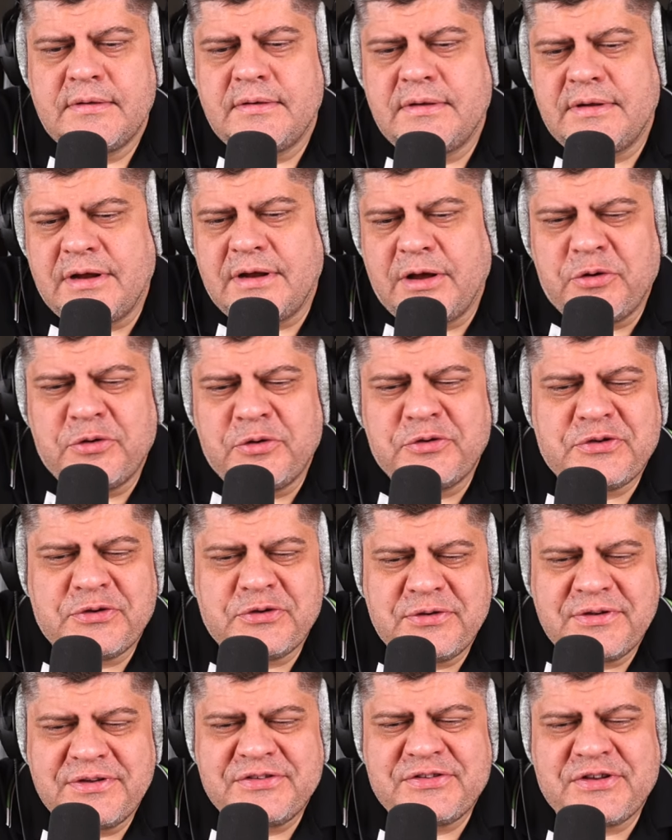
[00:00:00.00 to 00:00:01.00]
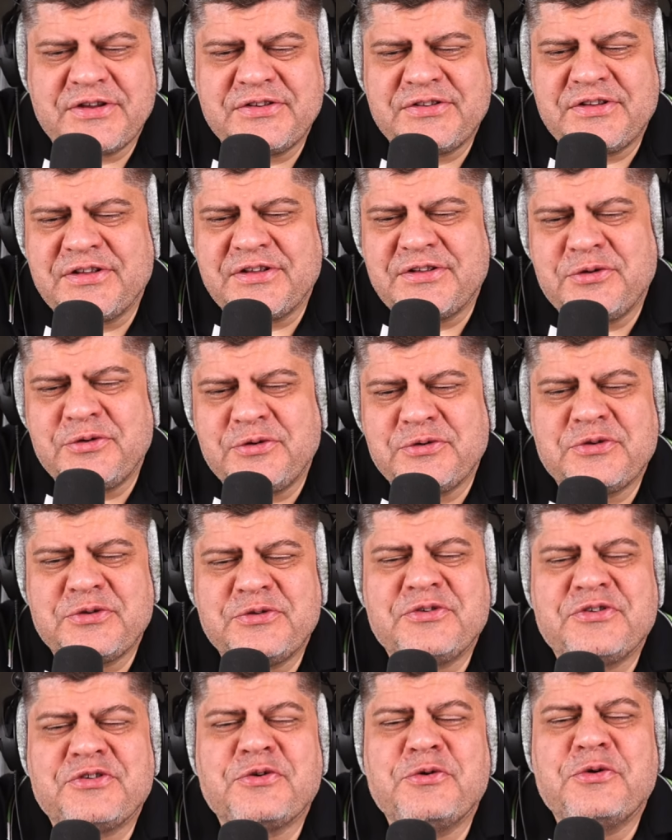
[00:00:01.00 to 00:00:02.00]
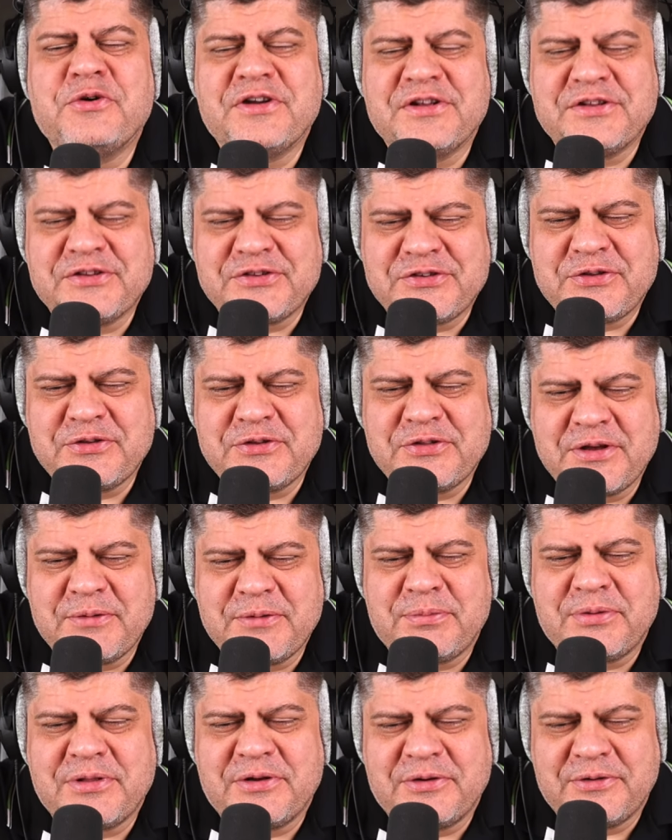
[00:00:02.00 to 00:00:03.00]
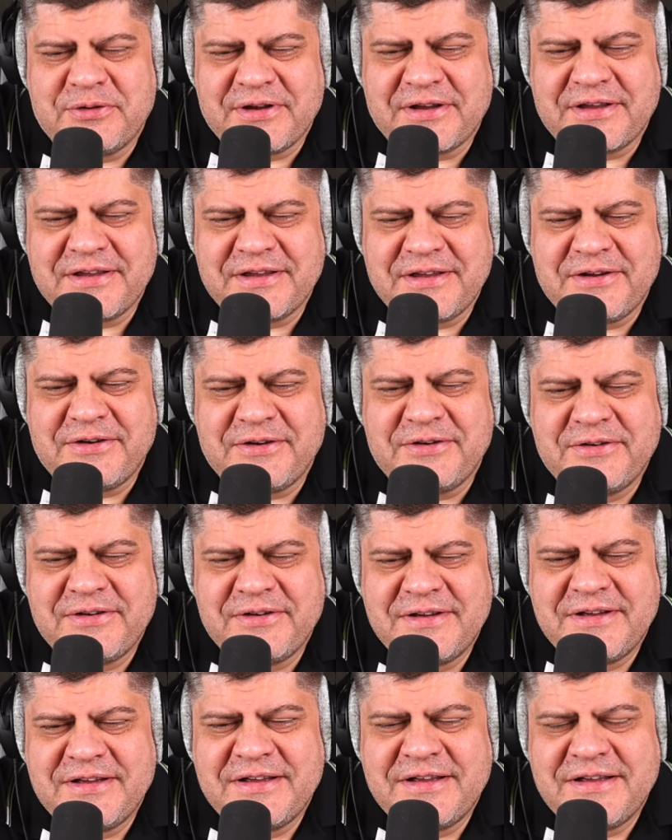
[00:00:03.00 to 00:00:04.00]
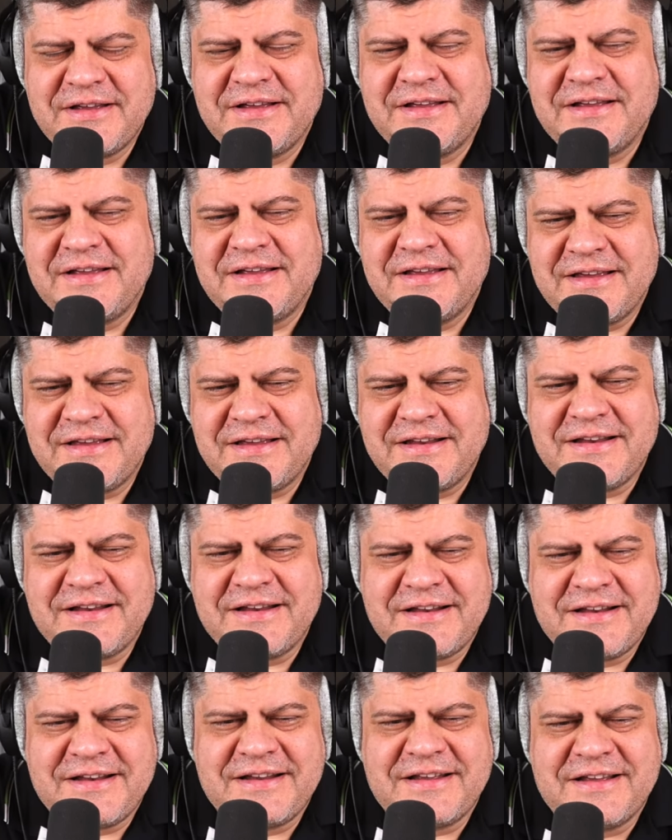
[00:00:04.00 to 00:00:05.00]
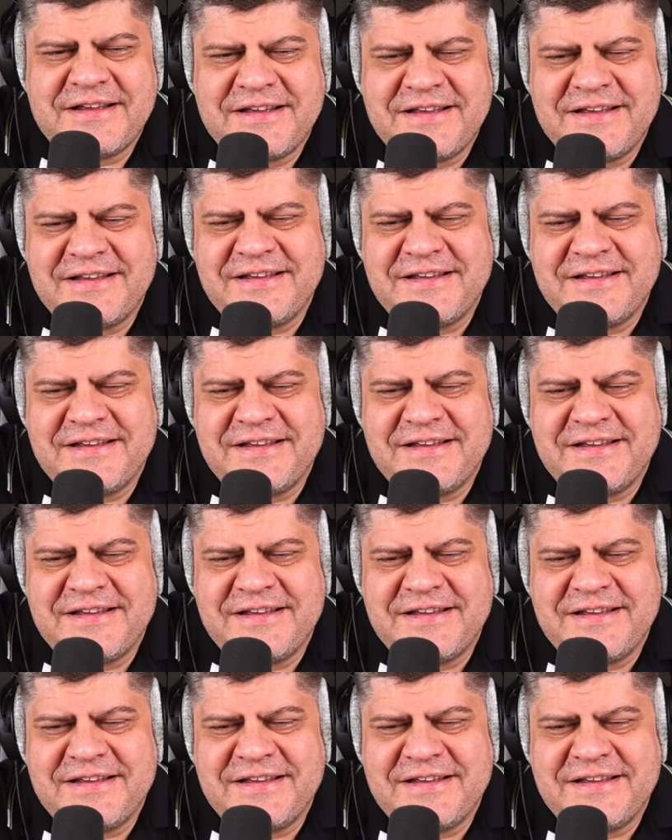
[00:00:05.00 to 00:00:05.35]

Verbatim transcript: And I also, he says that also joins to the applauding, you know. And then. Uh,